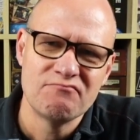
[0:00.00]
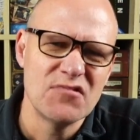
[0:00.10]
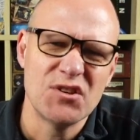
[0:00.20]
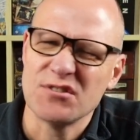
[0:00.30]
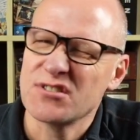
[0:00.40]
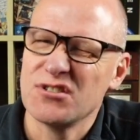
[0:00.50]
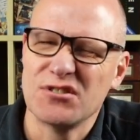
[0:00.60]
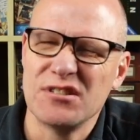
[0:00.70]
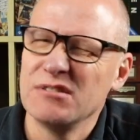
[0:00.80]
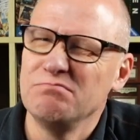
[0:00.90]
Not a
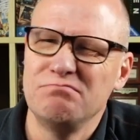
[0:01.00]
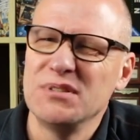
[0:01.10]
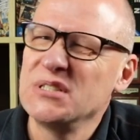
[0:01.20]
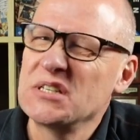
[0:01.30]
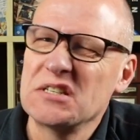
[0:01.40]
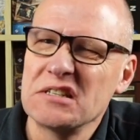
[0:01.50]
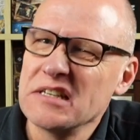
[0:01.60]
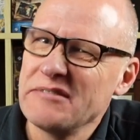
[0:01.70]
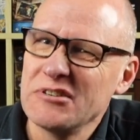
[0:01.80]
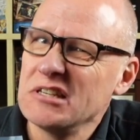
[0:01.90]
song I
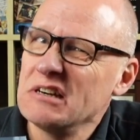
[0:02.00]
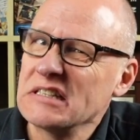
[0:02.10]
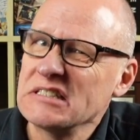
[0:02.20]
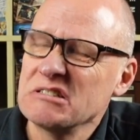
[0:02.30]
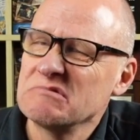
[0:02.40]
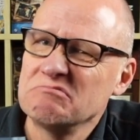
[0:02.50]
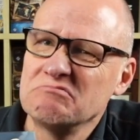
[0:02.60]
particularly ever liked.